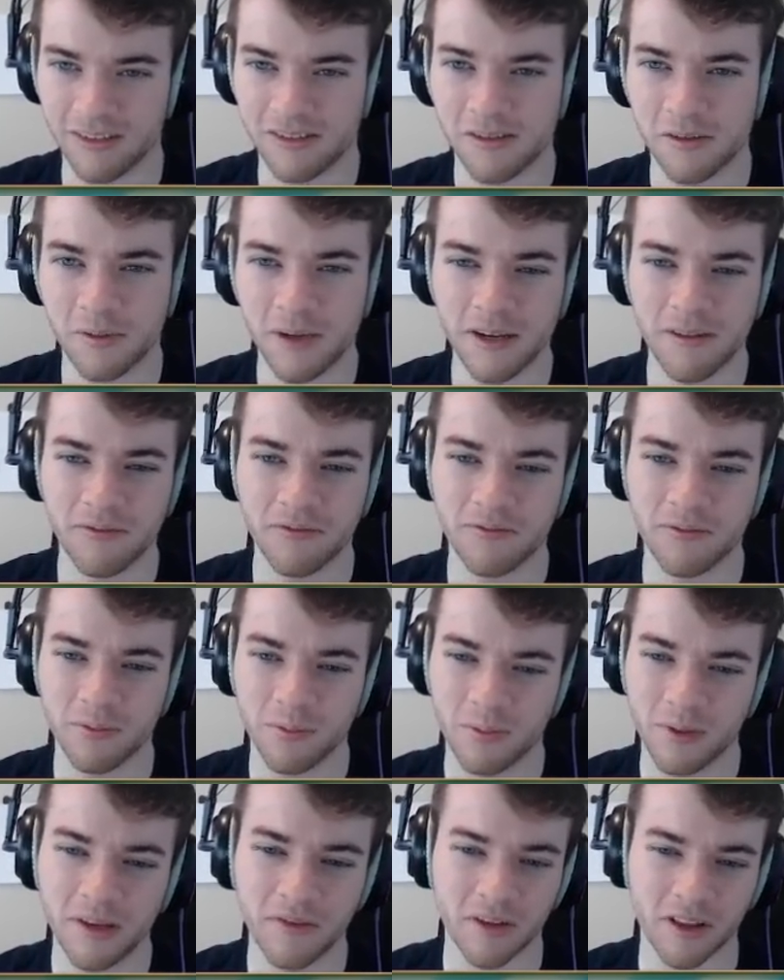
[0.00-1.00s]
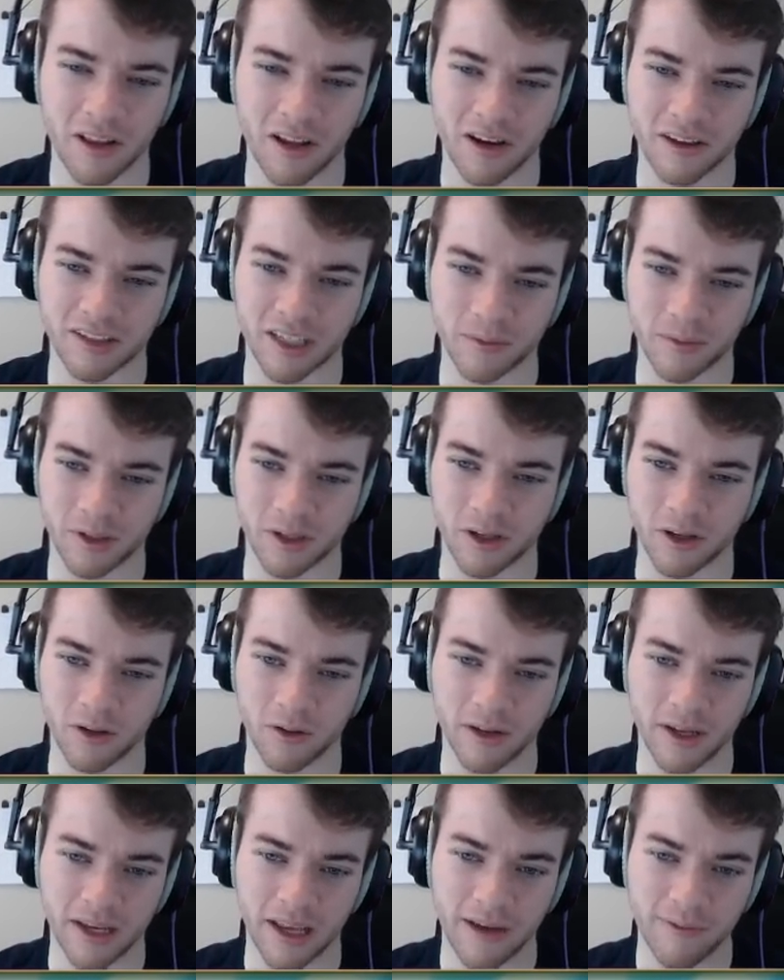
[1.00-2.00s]
So we have we have a long time to go.
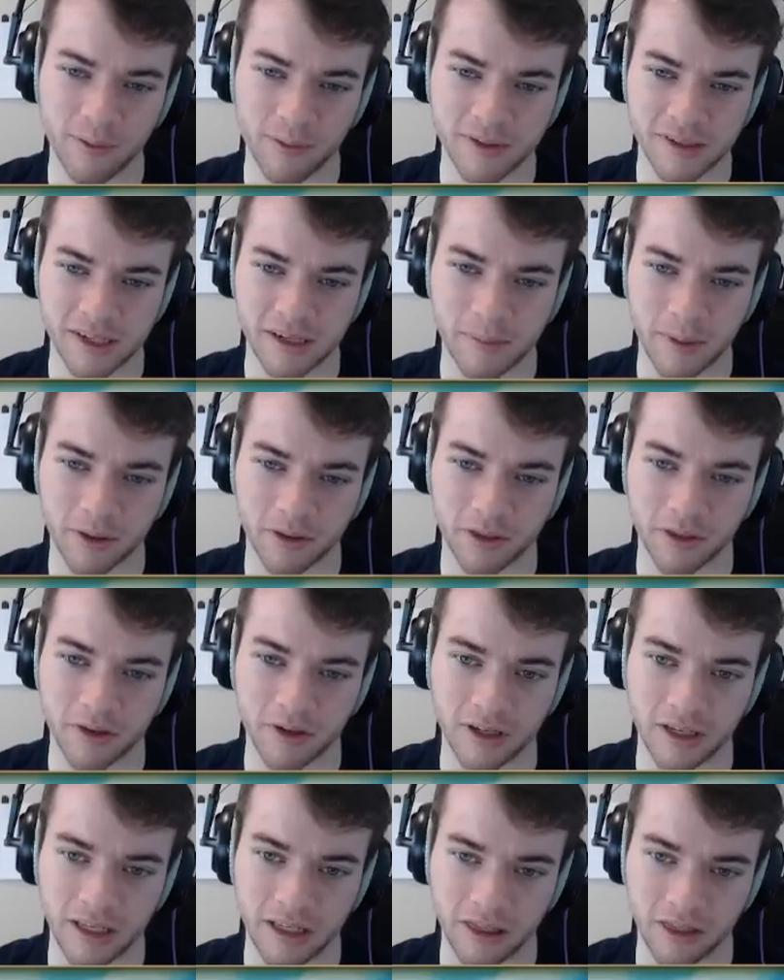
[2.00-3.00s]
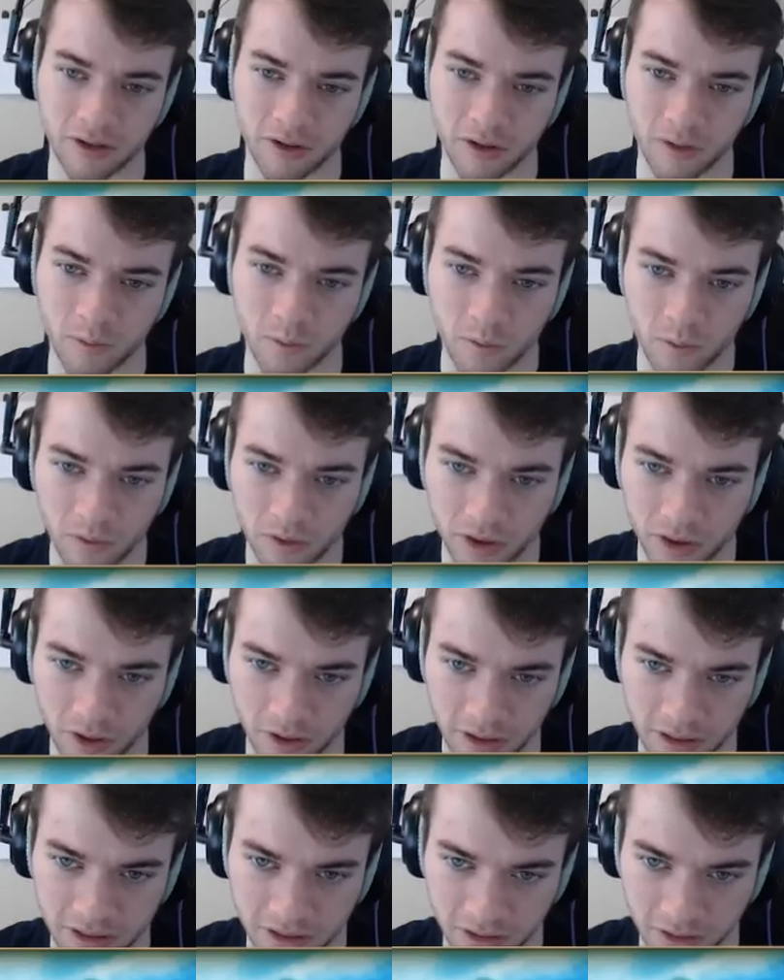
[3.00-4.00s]
Like, everyone's at about 30, 30,
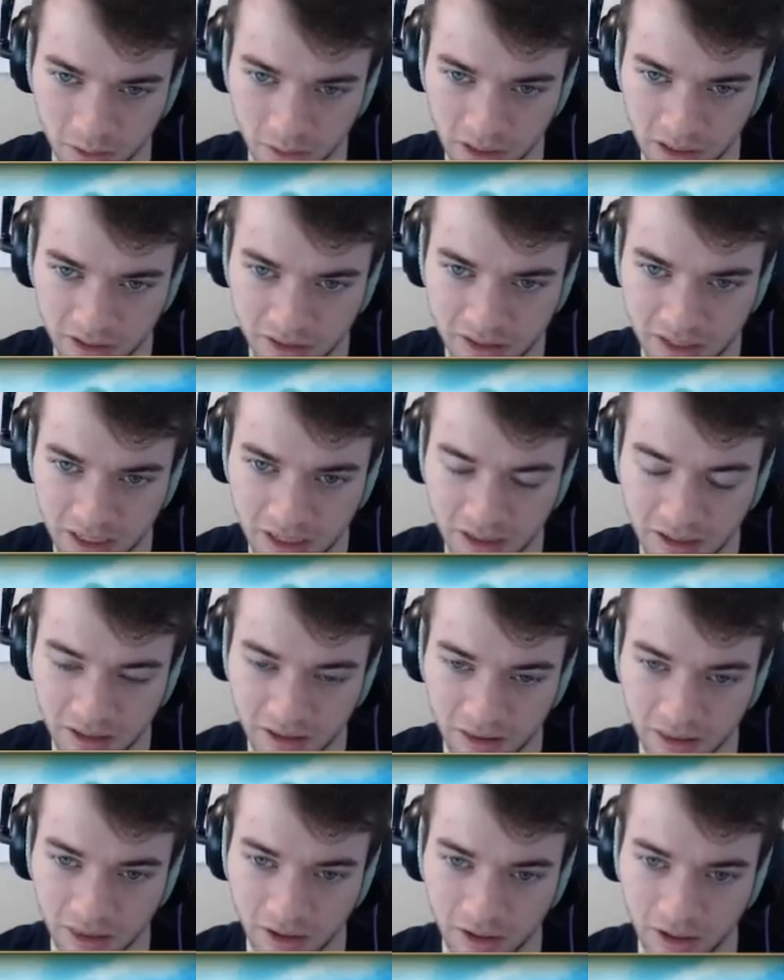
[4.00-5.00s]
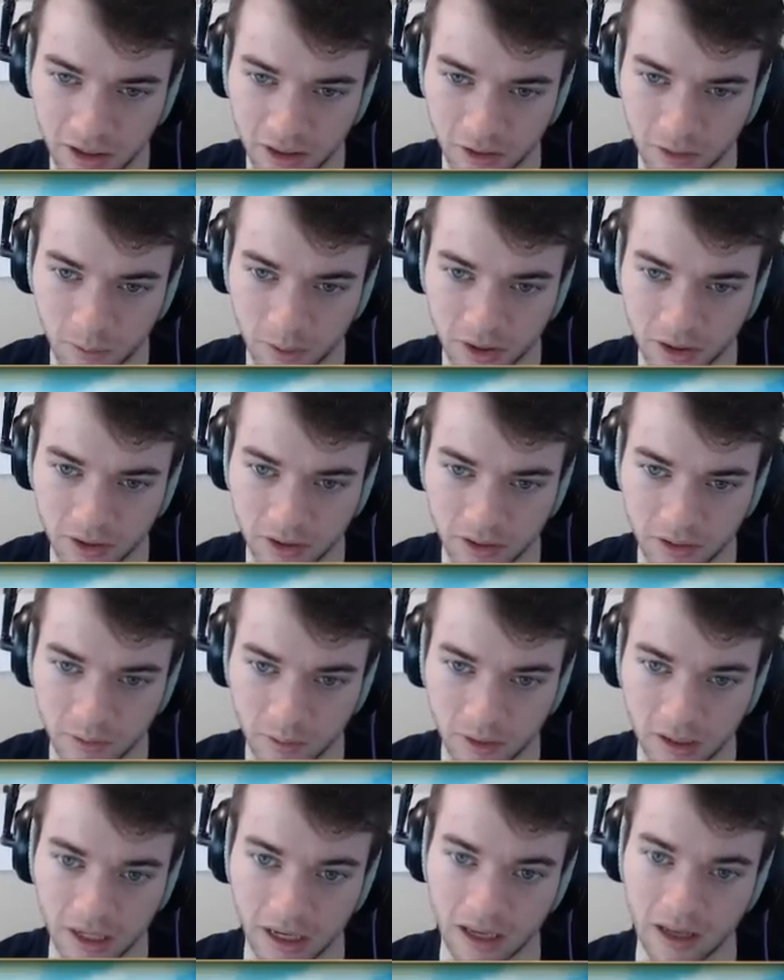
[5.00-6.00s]
32, it looks like. 30, 31,
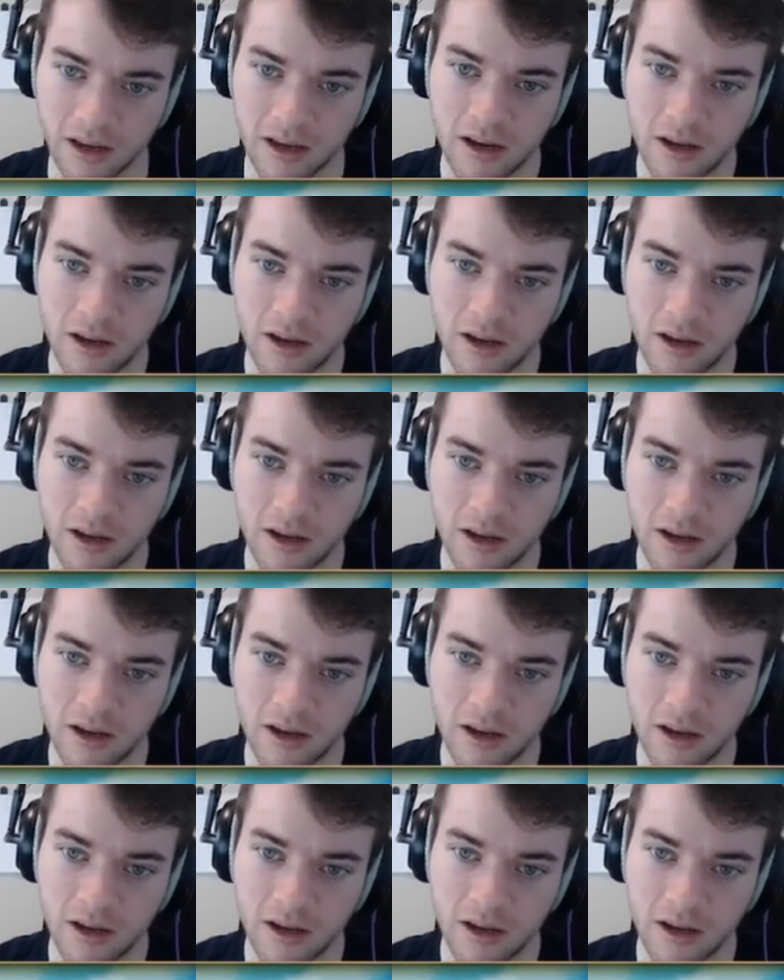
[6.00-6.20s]
32, yeah.